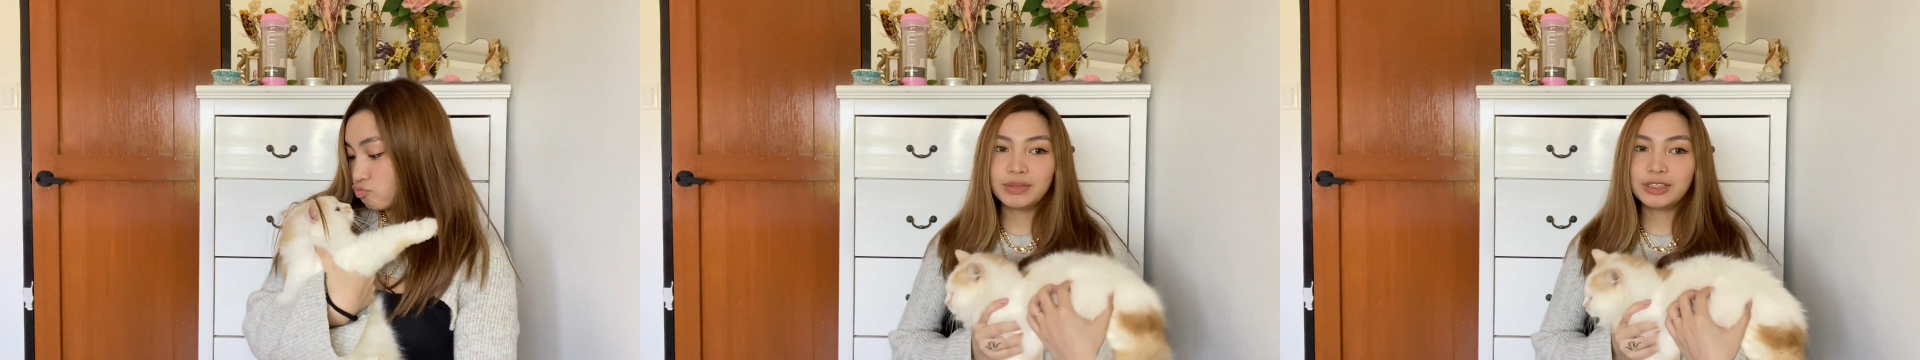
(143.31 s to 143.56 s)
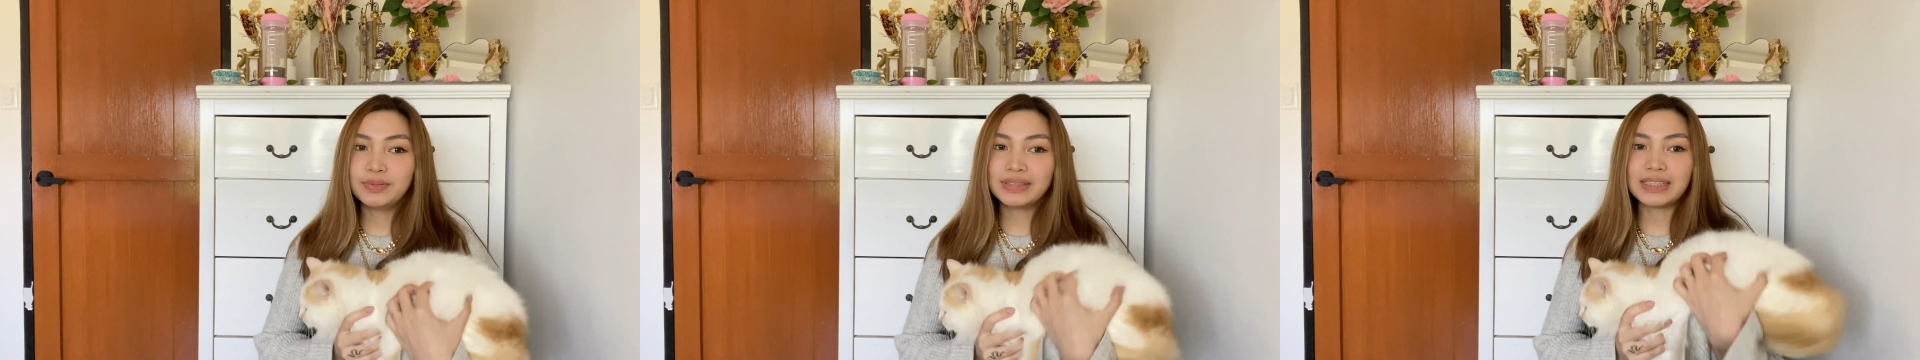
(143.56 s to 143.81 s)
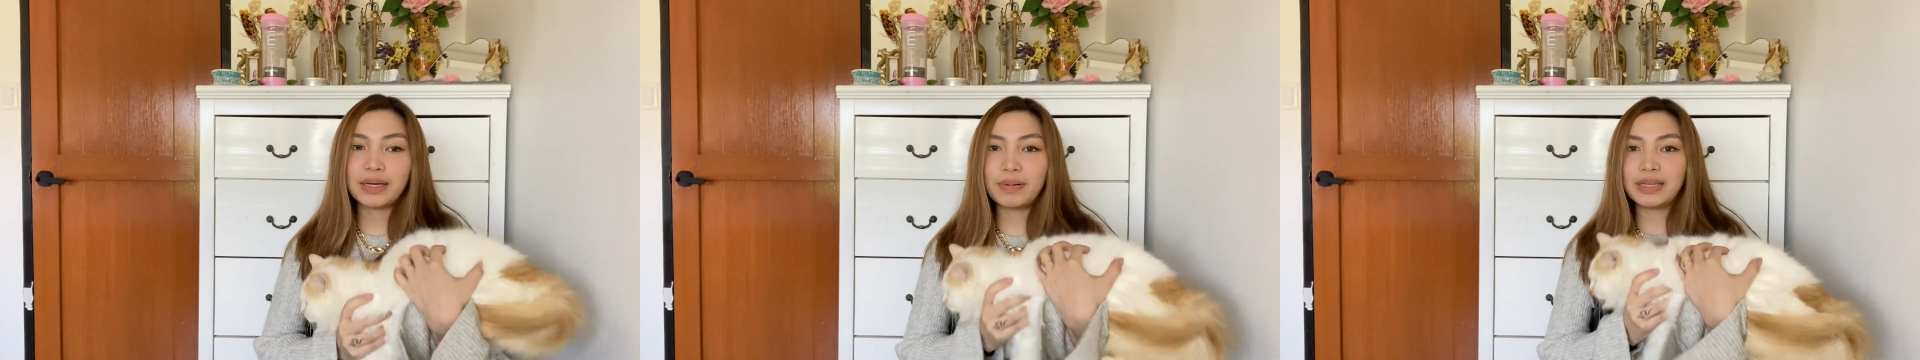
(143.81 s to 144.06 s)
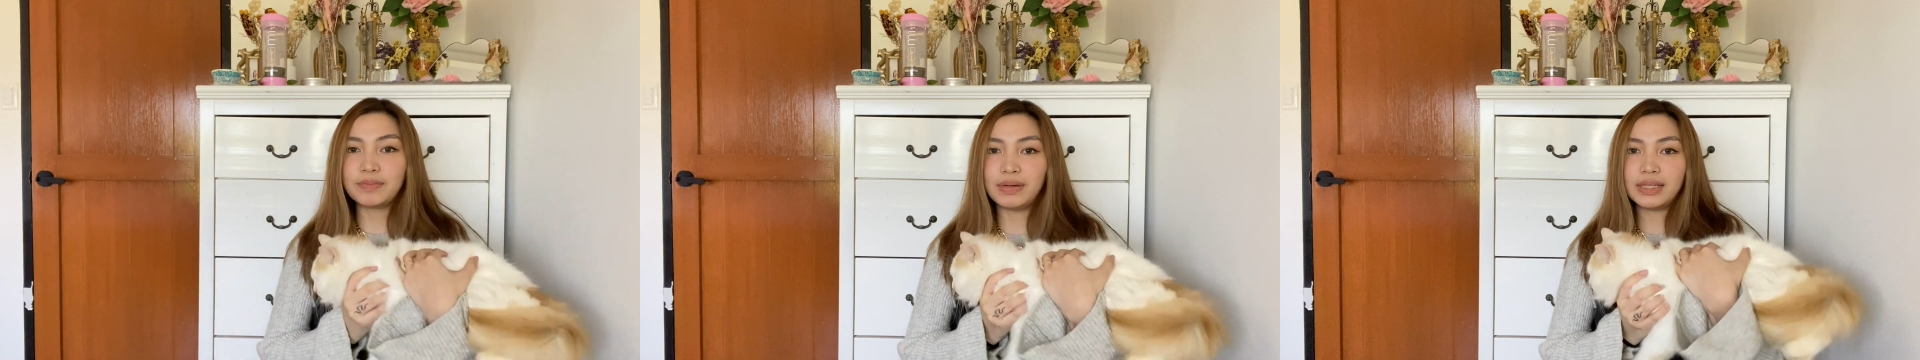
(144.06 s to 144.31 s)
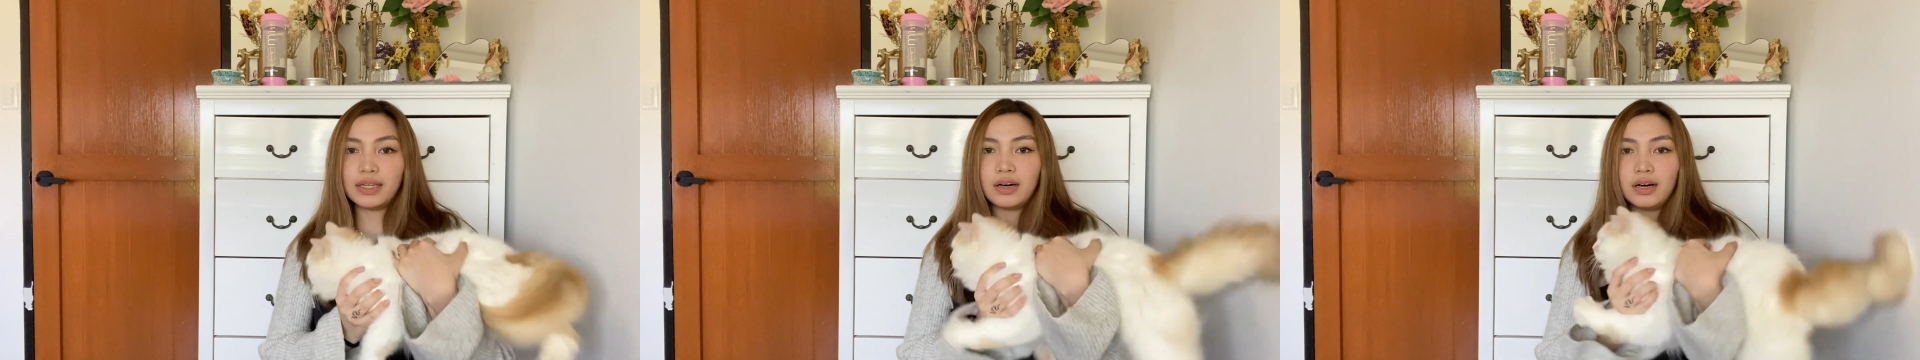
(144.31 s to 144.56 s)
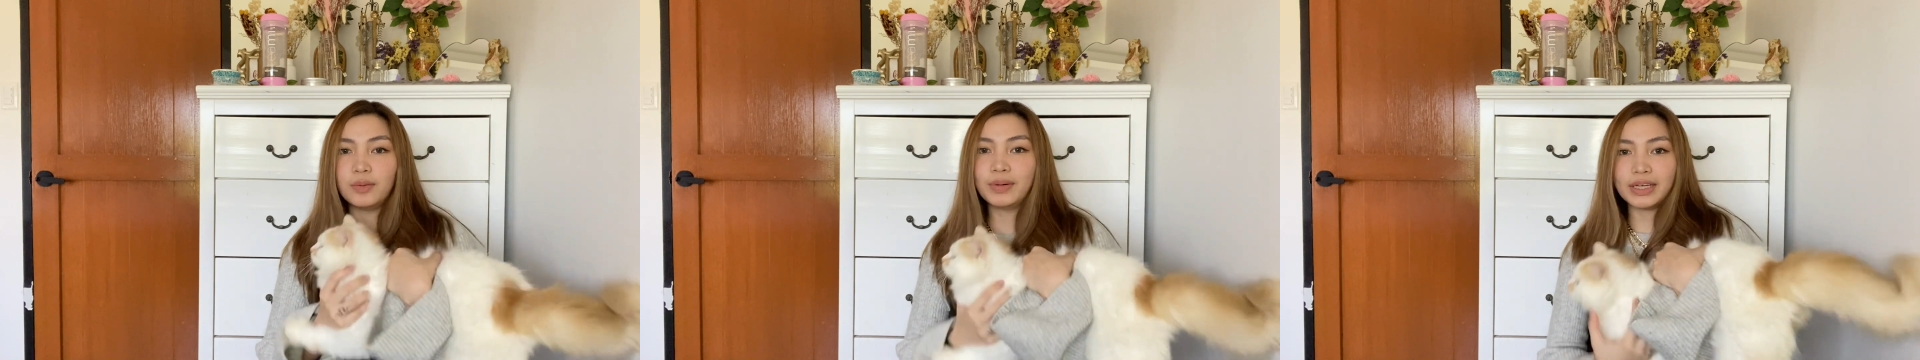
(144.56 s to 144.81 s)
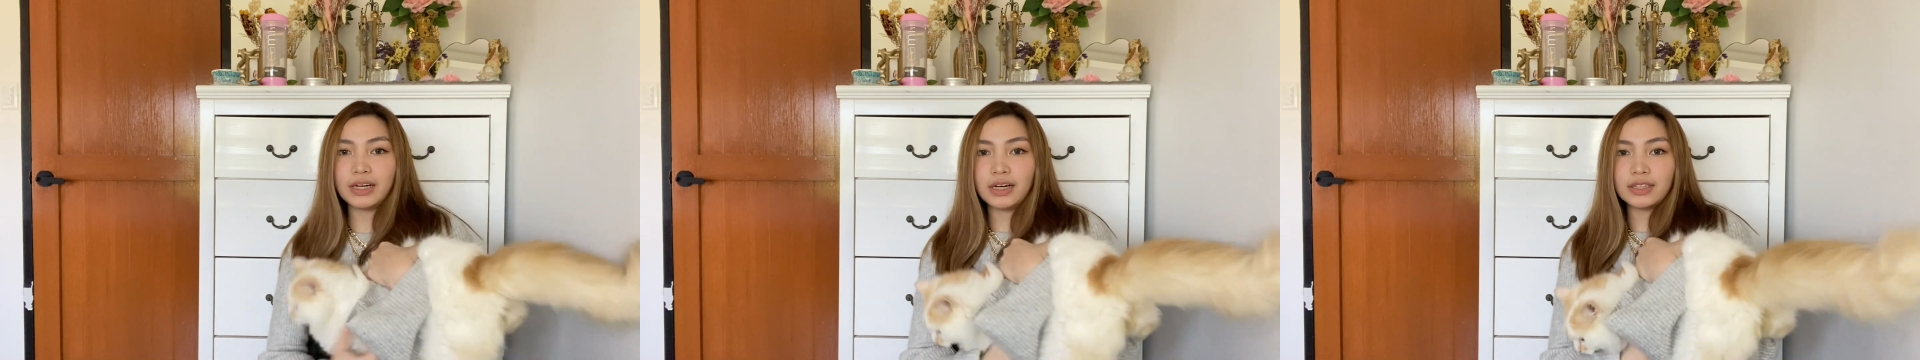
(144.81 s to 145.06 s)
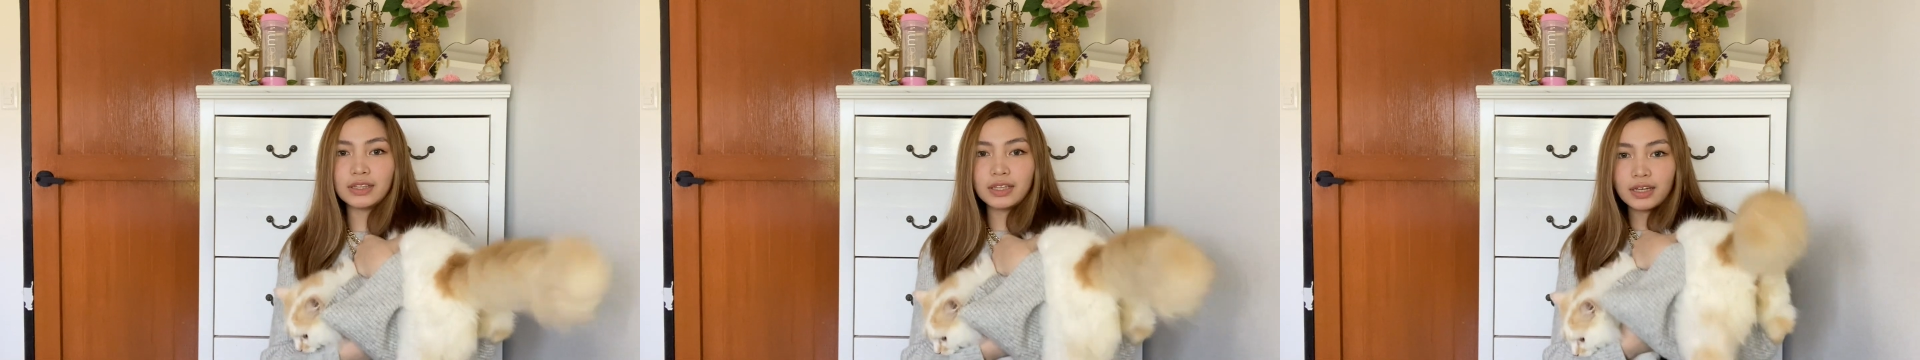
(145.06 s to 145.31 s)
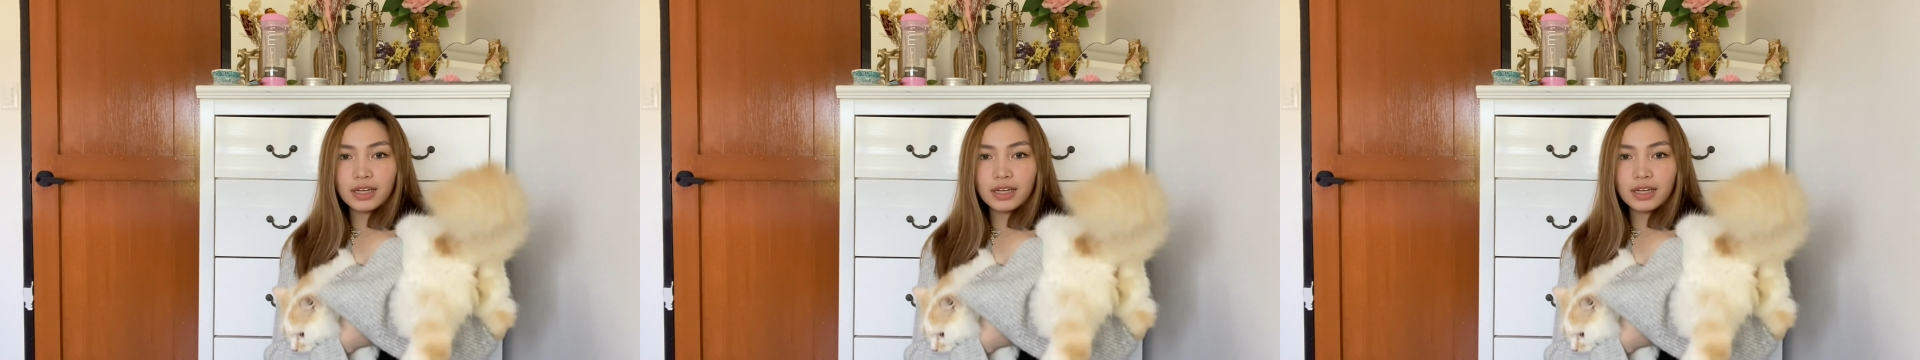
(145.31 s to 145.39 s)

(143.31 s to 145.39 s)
Medyo masabat man. Oh my god.